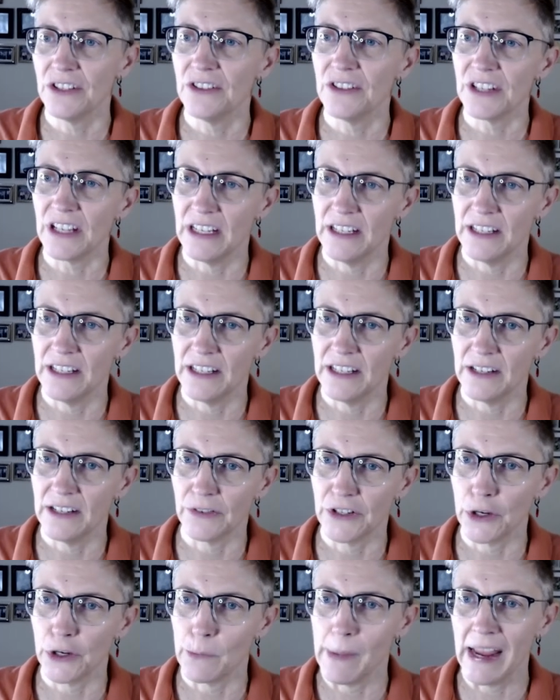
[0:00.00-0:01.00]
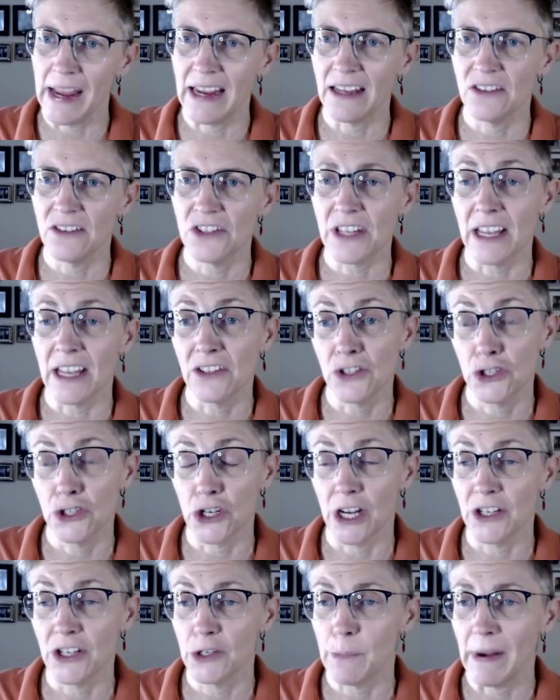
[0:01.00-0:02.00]
in different domains, as
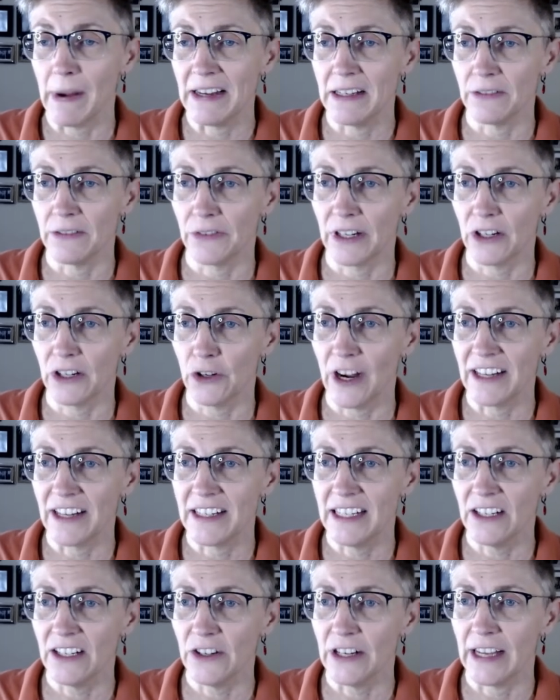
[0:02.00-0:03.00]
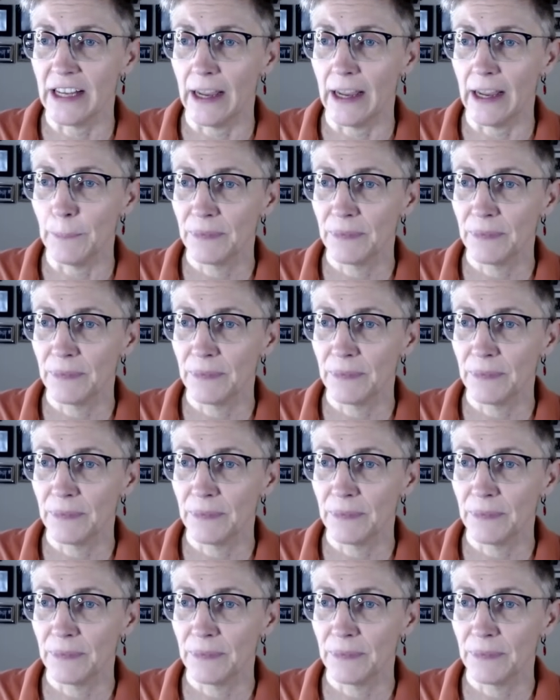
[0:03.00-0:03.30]
judged by different criteria.